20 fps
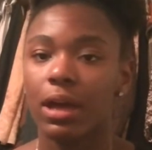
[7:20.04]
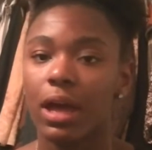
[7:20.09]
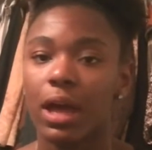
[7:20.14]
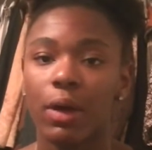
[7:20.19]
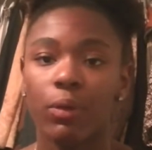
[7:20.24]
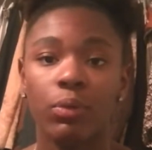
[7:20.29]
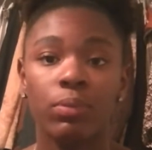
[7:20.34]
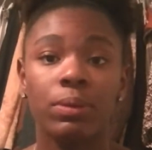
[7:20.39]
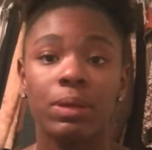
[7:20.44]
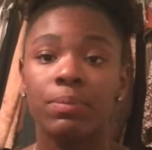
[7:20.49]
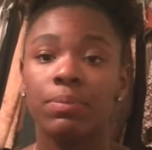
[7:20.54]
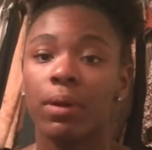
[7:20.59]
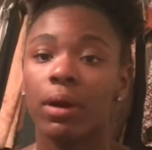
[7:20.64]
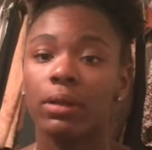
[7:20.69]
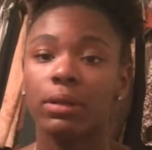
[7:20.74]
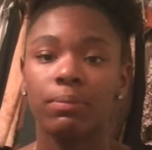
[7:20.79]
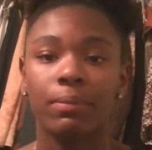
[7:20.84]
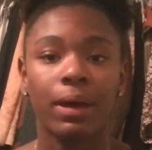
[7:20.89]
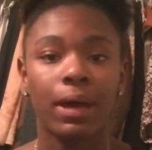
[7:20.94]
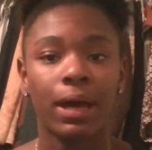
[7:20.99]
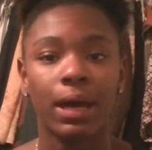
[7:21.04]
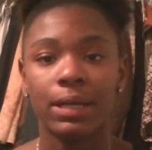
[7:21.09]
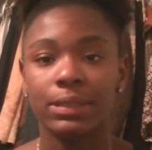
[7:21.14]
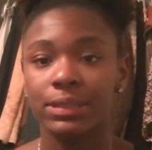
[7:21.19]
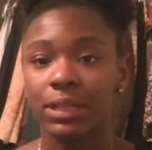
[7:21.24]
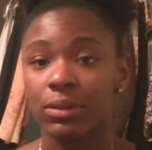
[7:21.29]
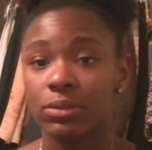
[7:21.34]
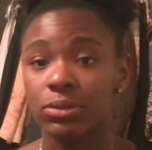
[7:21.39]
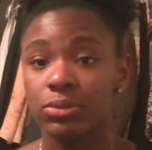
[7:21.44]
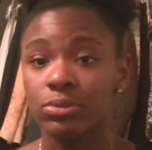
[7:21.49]
I would be bawling my
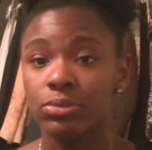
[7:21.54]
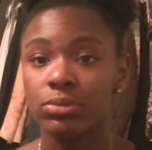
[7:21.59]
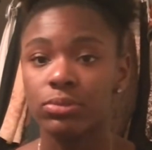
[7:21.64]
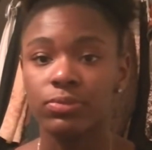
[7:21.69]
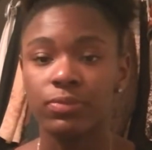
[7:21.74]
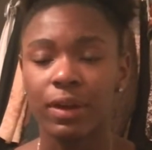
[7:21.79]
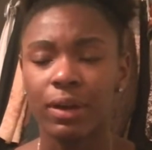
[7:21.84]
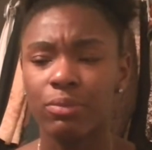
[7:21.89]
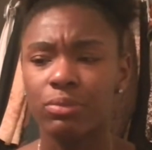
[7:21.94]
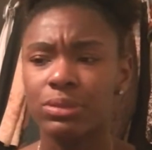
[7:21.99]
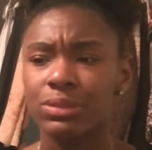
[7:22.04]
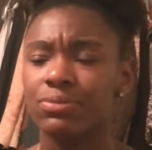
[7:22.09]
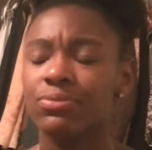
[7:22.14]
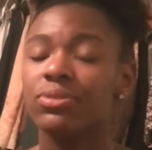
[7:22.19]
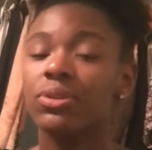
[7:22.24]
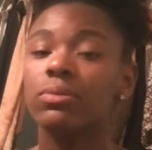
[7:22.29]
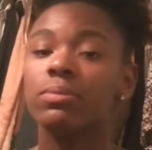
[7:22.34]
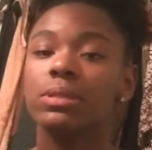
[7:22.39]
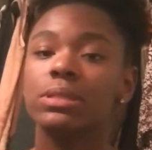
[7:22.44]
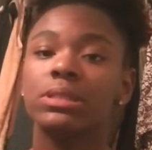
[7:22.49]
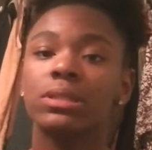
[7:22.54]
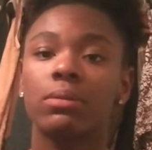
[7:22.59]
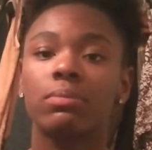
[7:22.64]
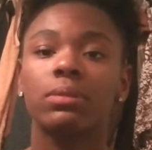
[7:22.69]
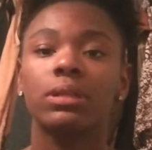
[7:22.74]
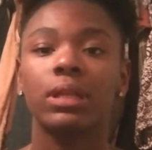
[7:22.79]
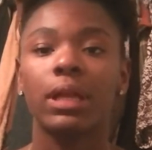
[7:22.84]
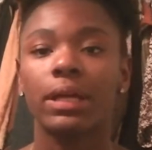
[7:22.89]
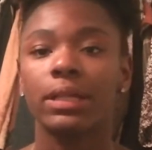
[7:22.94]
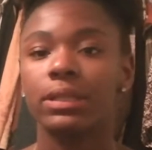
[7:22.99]
eyes out too if I was filming
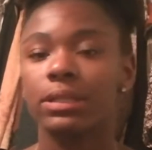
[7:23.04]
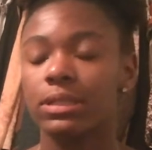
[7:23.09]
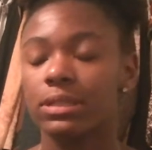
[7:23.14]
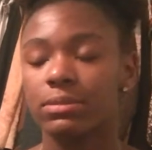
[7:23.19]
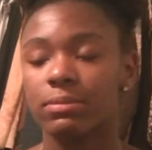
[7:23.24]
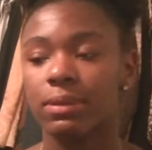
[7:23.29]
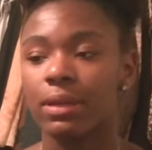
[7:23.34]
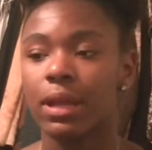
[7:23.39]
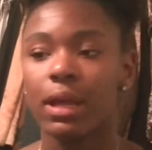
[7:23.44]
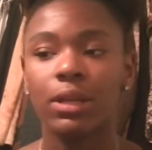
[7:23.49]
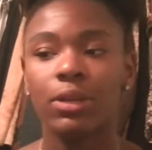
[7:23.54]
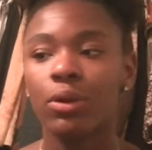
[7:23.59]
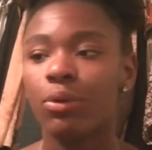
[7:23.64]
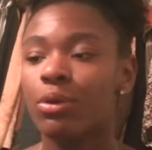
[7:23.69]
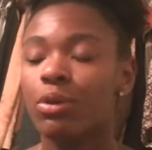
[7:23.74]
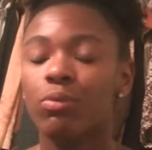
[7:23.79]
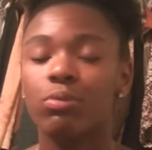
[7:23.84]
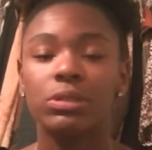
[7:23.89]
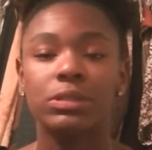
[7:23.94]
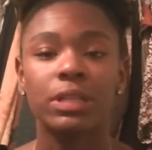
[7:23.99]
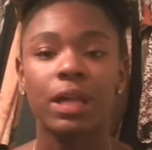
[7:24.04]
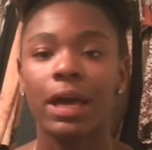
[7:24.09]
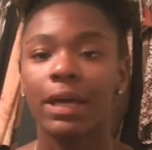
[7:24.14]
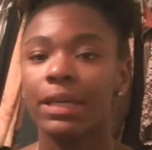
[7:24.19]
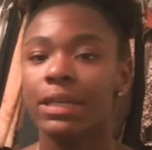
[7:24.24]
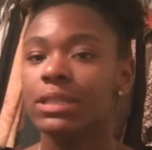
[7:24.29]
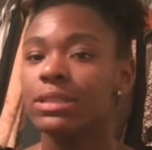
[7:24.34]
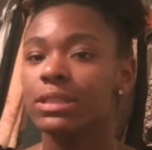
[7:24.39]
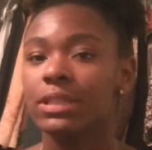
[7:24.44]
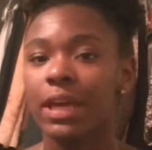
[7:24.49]
something like this, man. I know it was
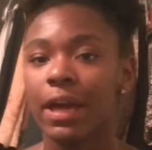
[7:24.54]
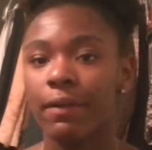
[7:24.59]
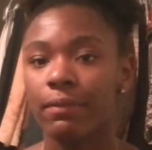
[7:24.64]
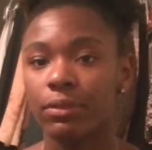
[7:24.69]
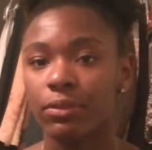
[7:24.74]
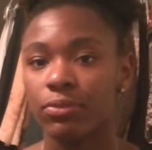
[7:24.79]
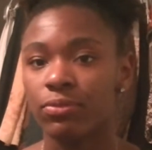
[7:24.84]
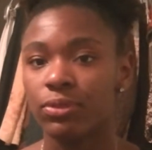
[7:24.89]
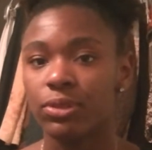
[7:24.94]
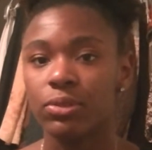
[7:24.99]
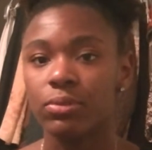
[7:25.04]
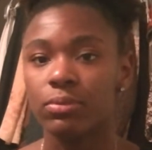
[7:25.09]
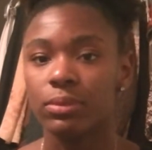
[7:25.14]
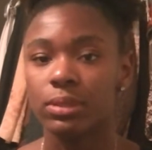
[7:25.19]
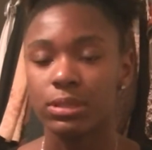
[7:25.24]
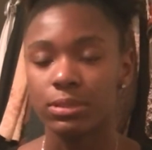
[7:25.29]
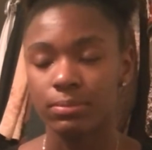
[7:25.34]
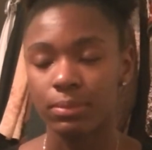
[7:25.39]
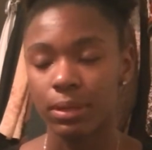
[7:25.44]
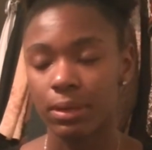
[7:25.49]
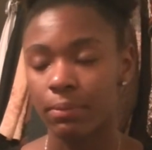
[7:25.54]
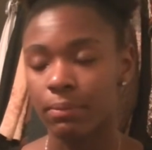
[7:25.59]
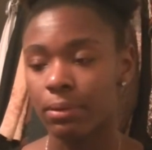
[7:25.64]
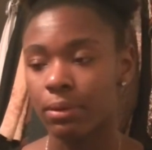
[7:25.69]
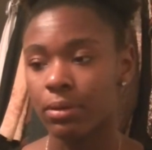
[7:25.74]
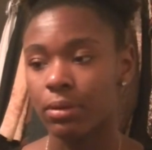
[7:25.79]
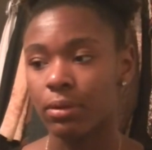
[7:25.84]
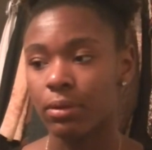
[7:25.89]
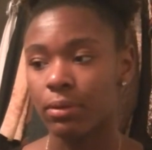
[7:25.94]
not easy having to film this, man, but